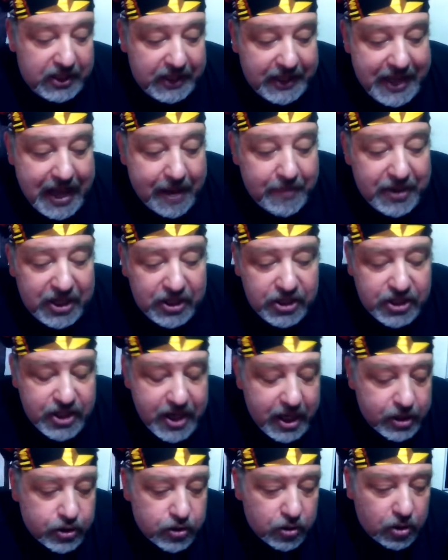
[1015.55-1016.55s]
Comedy
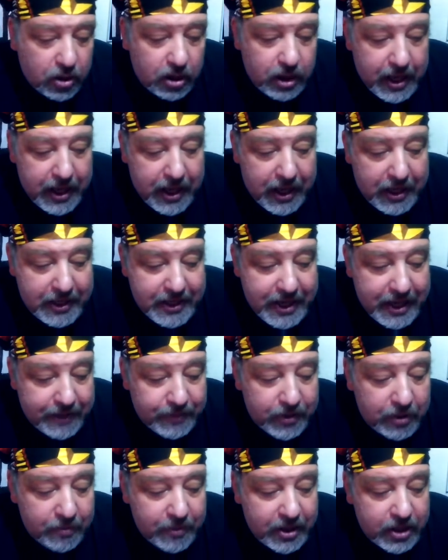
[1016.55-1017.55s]
Central
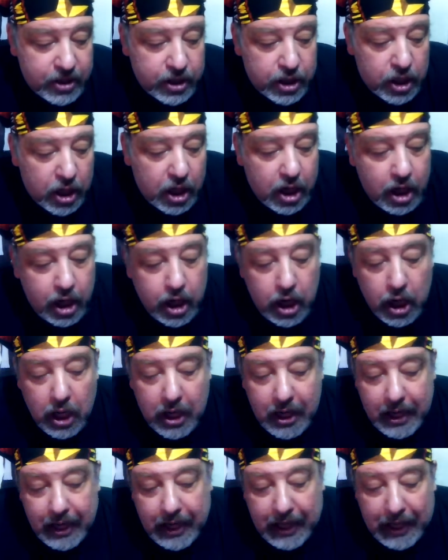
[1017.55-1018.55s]
named him in their
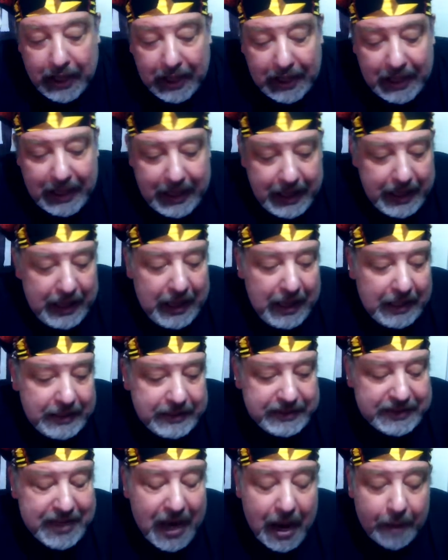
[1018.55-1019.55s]

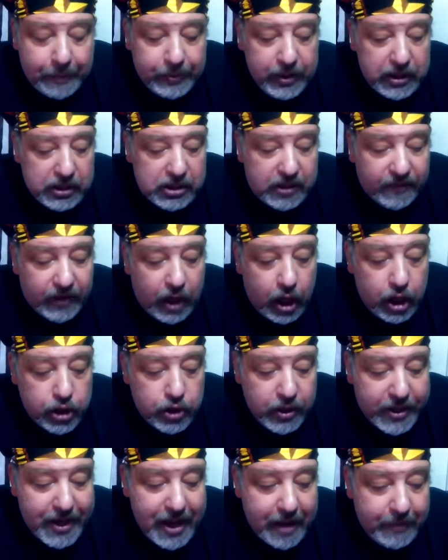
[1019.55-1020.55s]
top list of
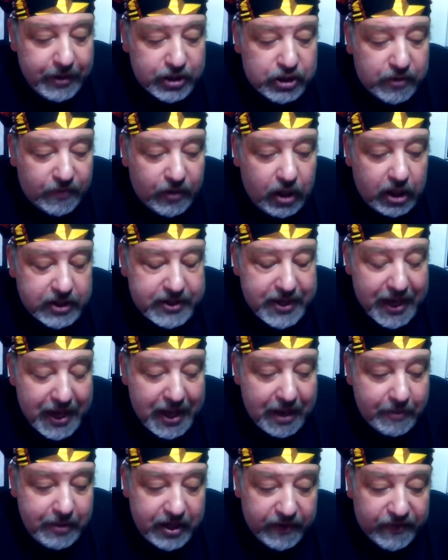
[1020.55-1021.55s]
100 comics of all
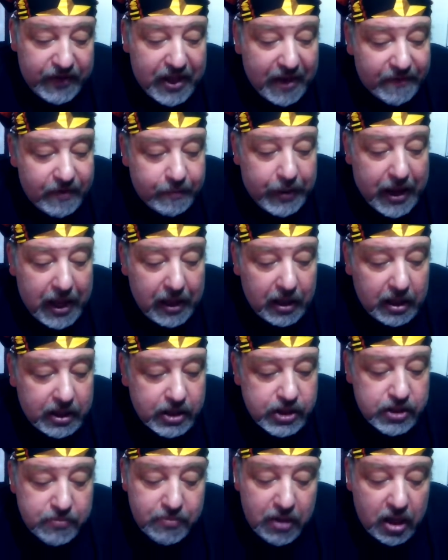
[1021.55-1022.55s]
time, and if Kevin
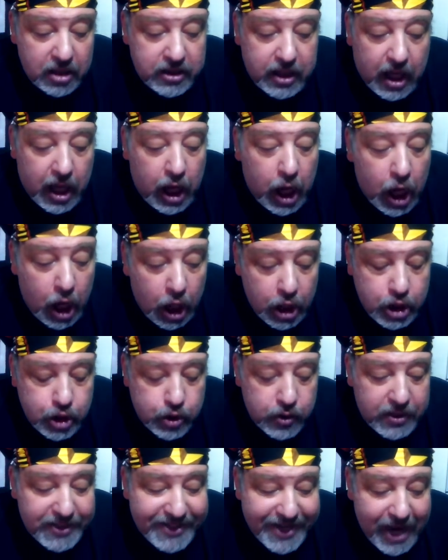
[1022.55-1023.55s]
Pollak is among the
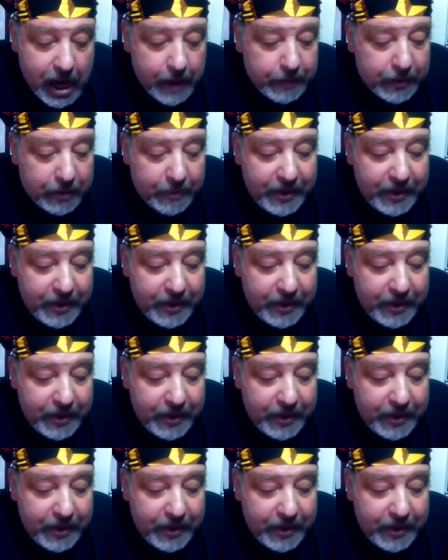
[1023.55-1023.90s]
100 top